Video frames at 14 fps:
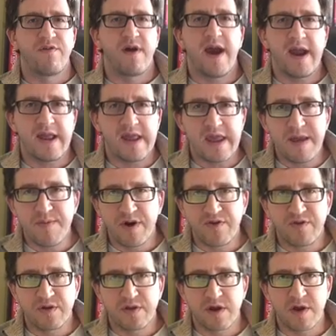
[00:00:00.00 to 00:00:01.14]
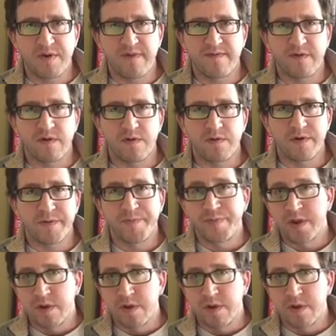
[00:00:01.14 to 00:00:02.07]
your IT budget a little bit further.